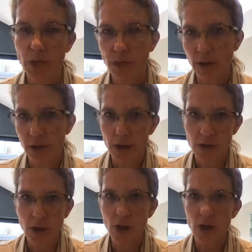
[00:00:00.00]
those are
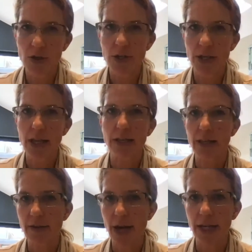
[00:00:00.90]
the cues that
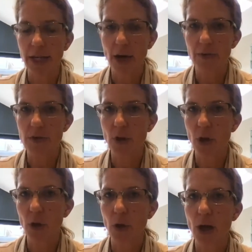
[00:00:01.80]
they've had enough.
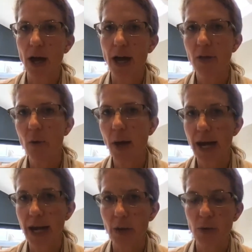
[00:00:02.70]
So either
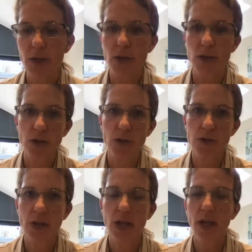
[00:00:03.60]
way, whether you use
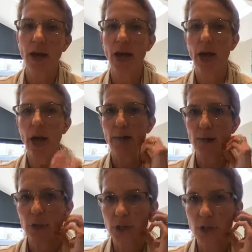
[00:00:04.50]

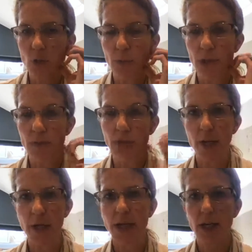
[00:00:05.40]
traditional or baby-led
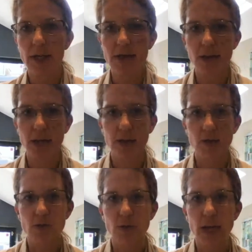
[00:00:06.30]
weaning,
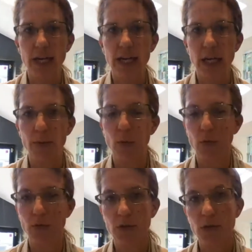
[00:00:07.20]
it's really
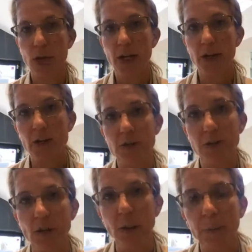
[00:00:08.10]
important to try
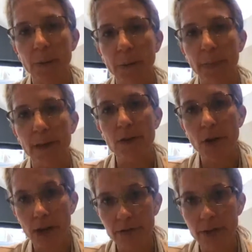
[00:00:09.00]

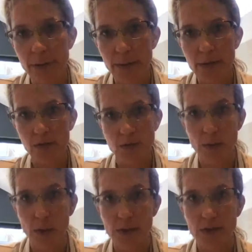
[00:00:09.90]
and feed babies
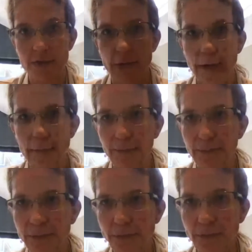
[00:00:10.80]
responsively.
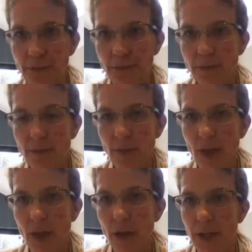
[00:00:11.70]

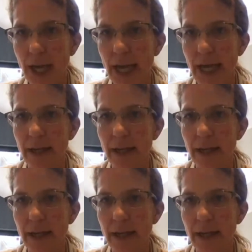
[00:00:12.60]
Okay,